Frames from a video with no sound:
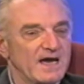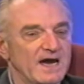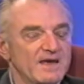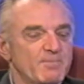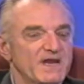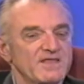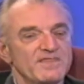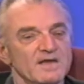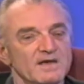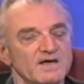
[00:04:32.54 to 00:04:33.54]
but I
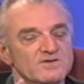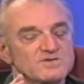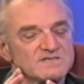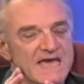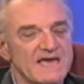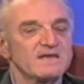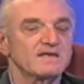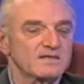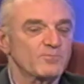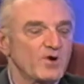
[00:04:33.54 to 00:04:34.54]
think understanding
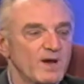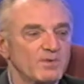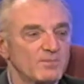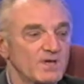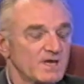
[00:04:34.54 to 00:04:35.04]
the problem,